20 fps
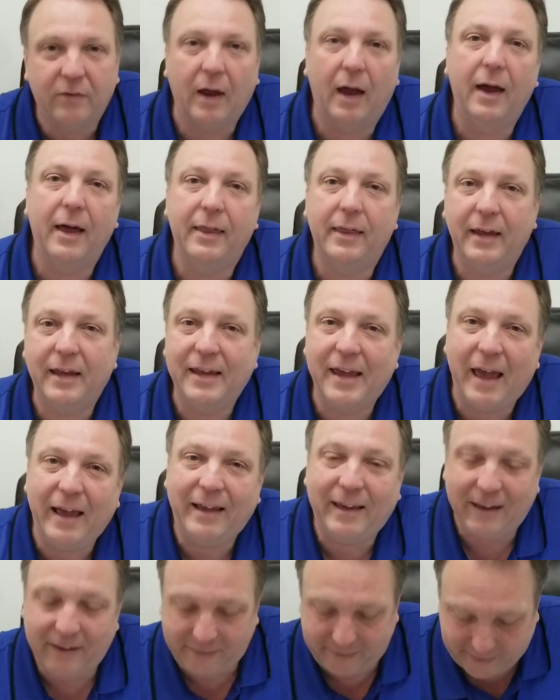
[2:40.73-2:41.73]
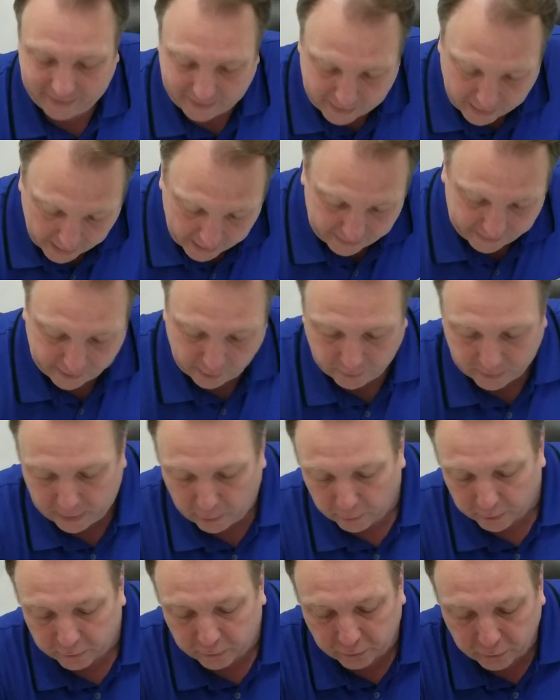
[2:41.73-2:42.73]
The Yankees tonight, they're in
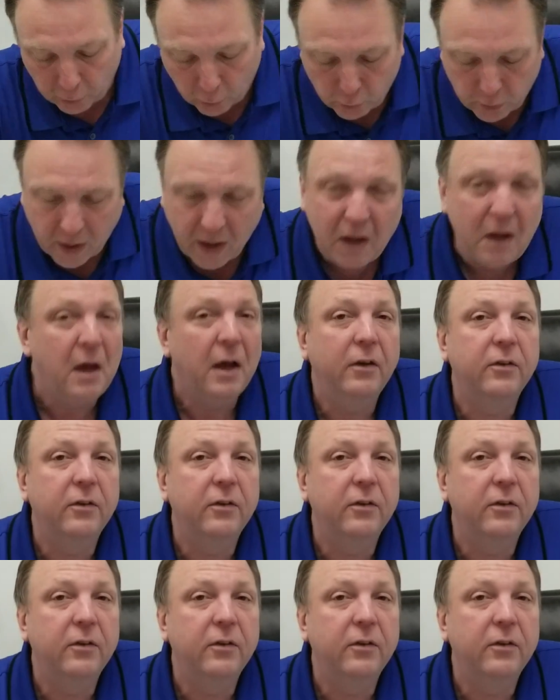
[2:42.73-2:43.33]
Arizona.